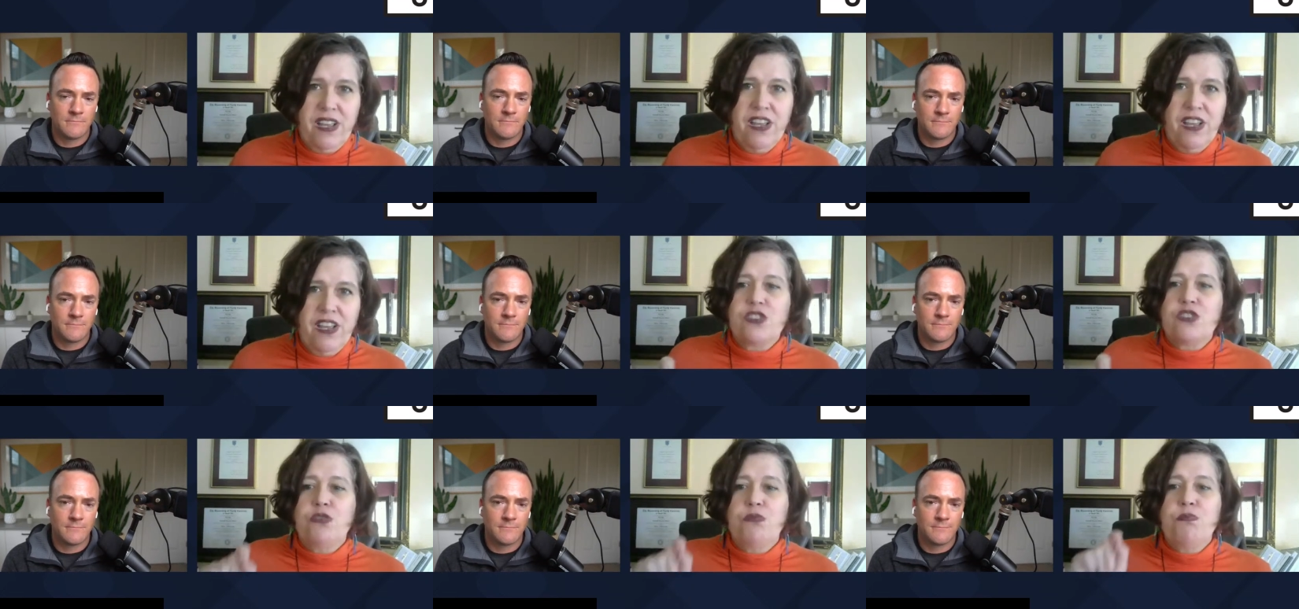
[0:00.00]

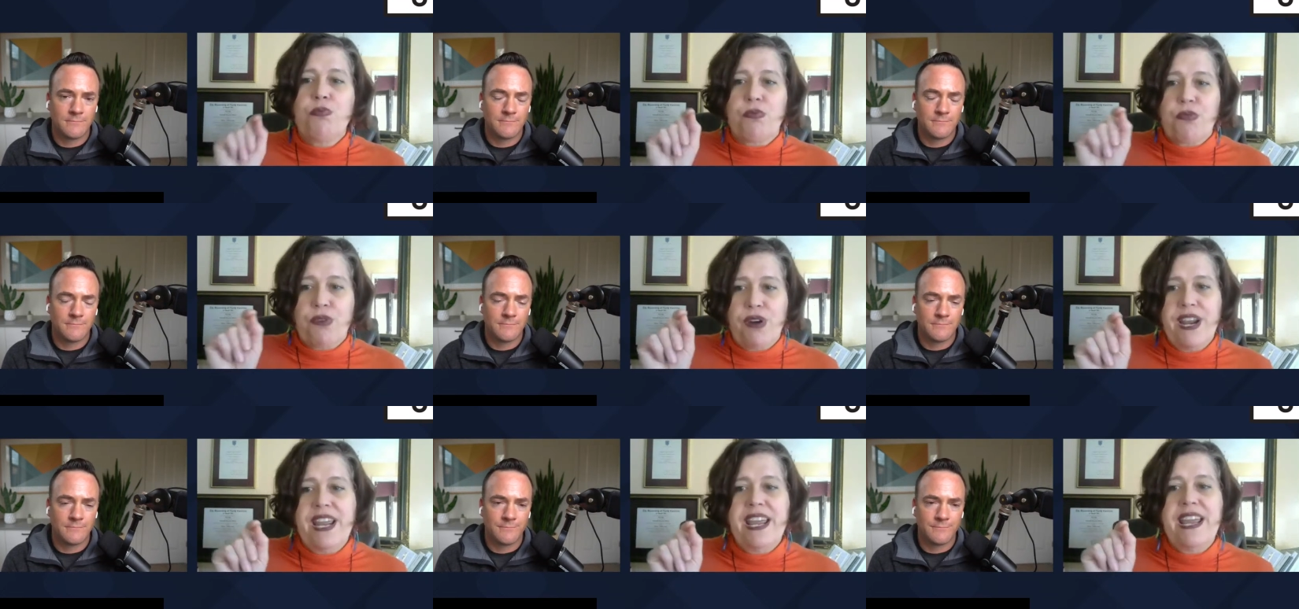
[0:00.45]
Speaker 1: to
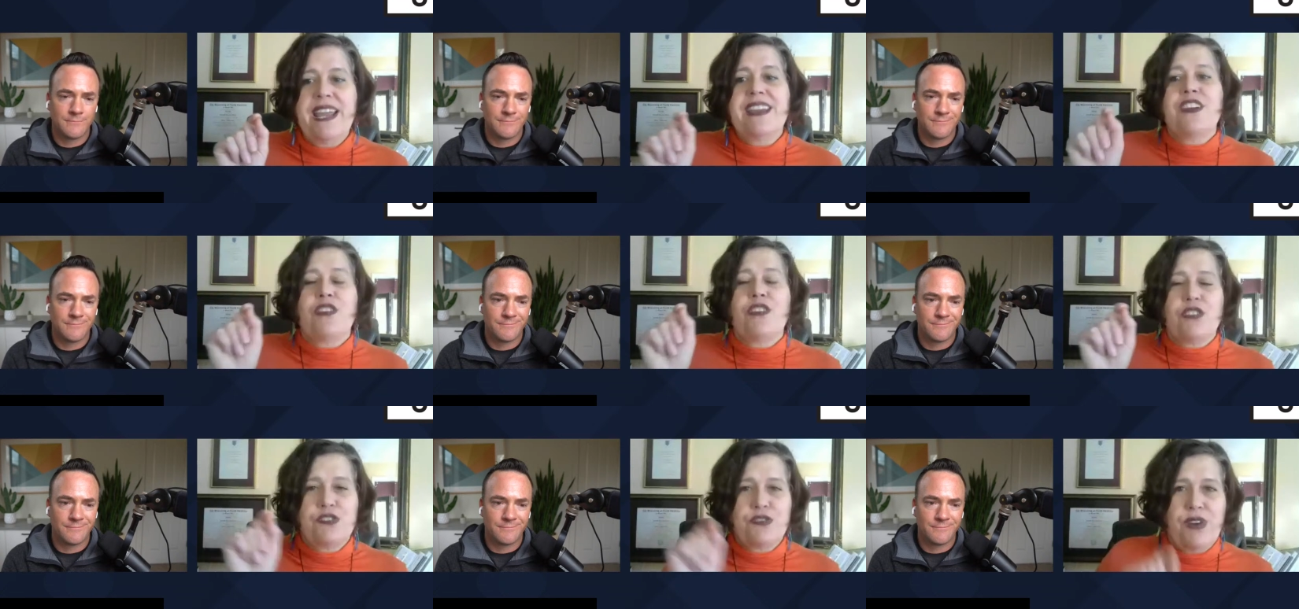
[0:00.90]
bring your
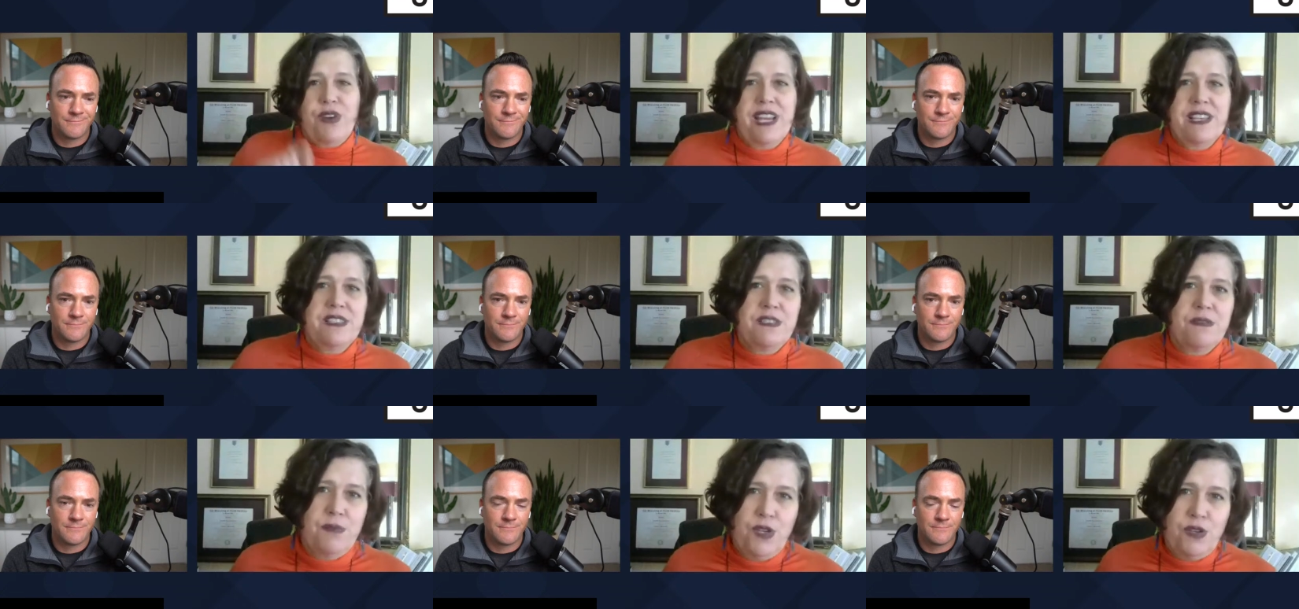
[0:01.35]

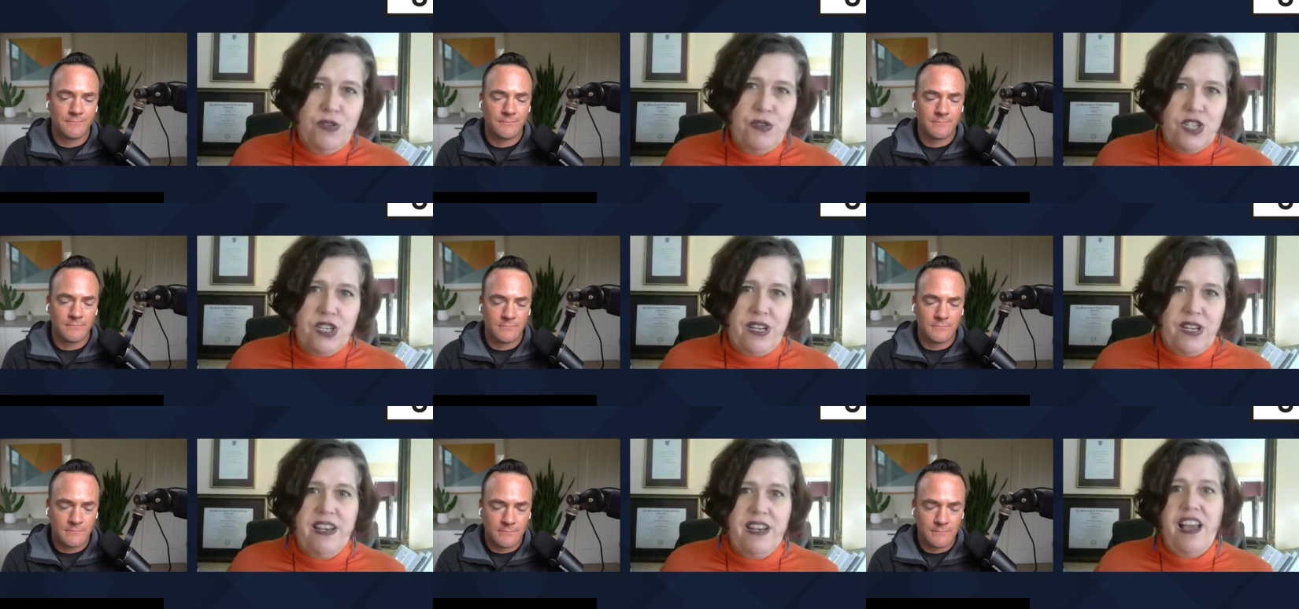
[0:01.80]

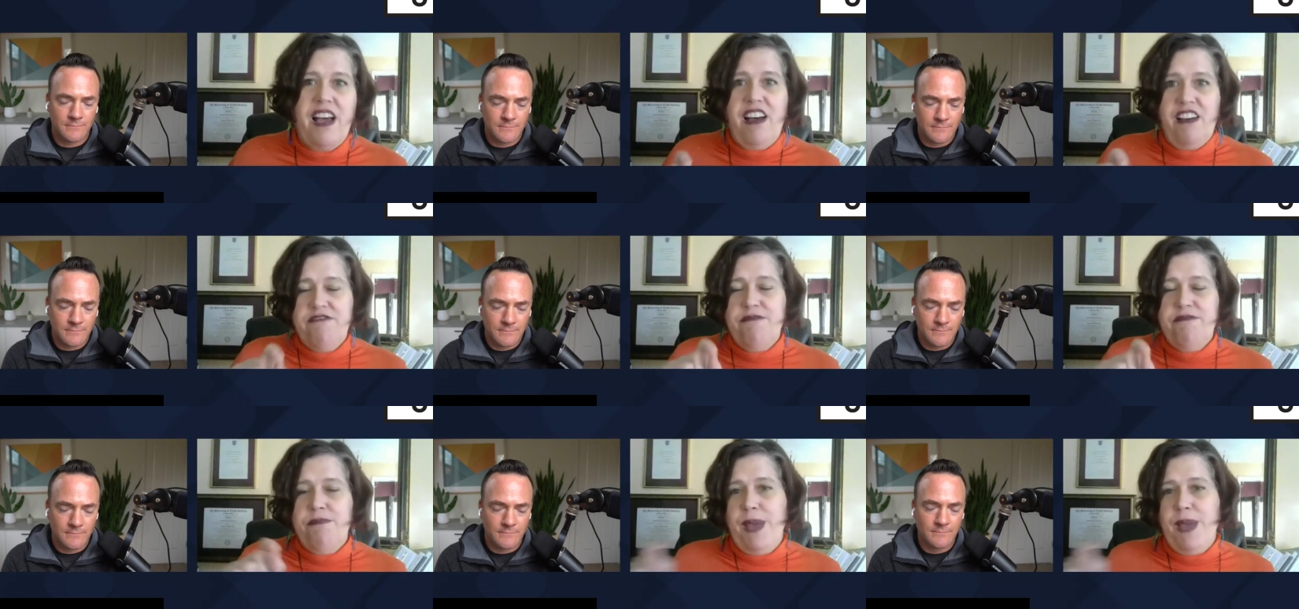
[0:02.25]
transmutation
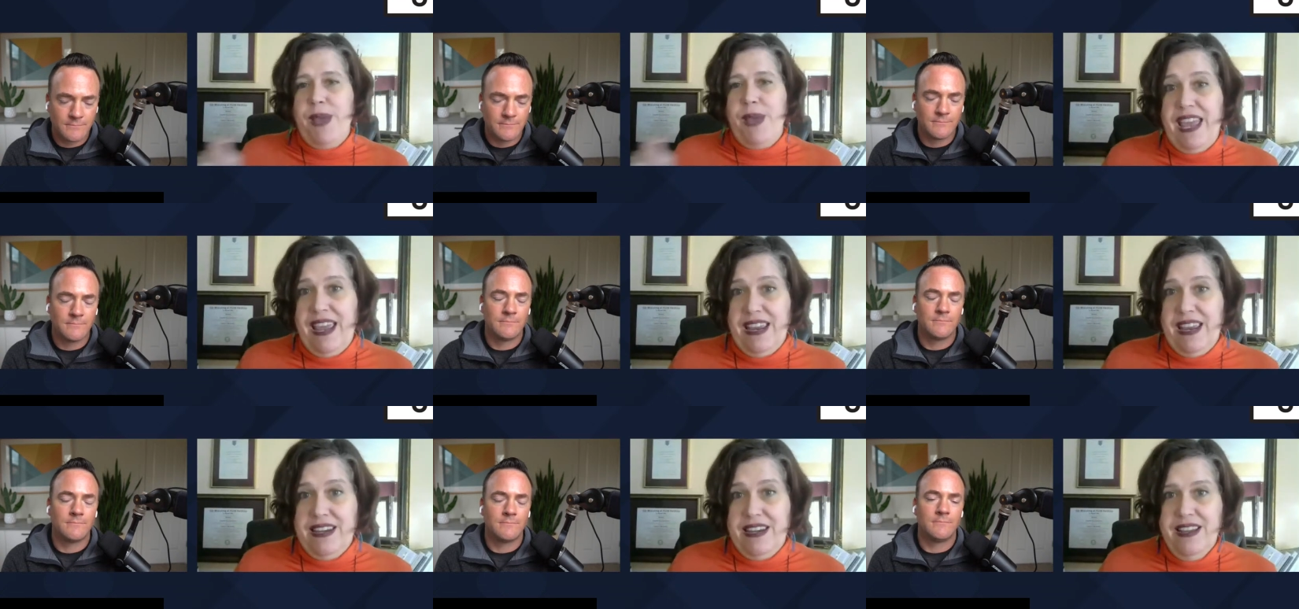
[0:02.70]
of
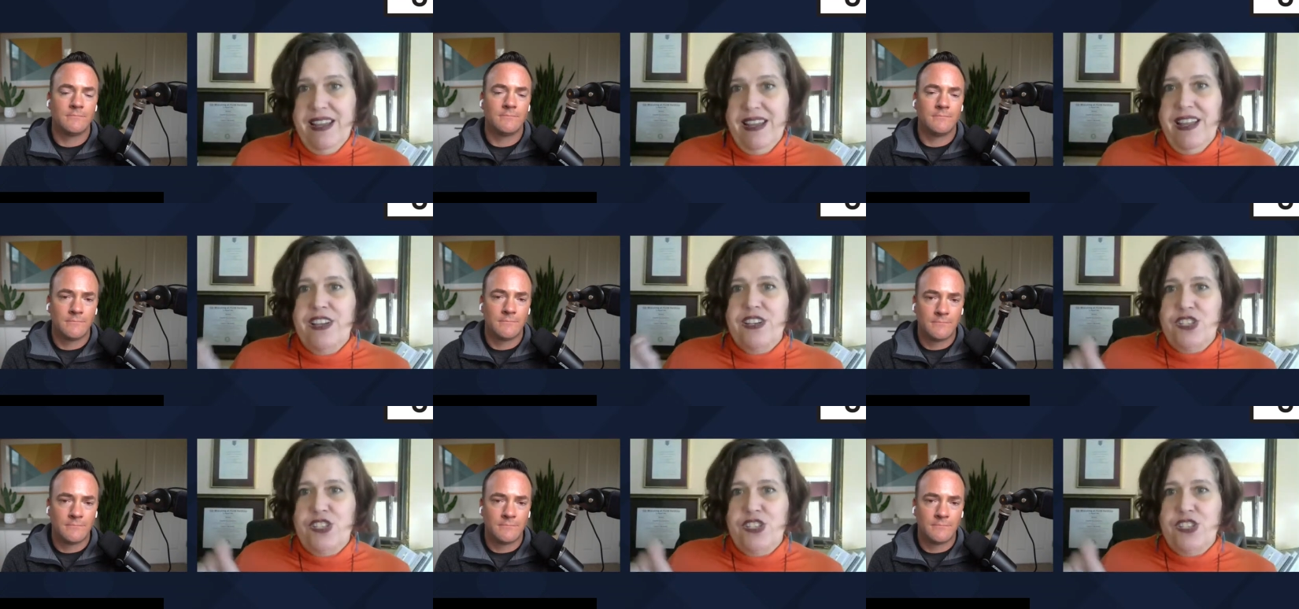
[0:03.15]
pain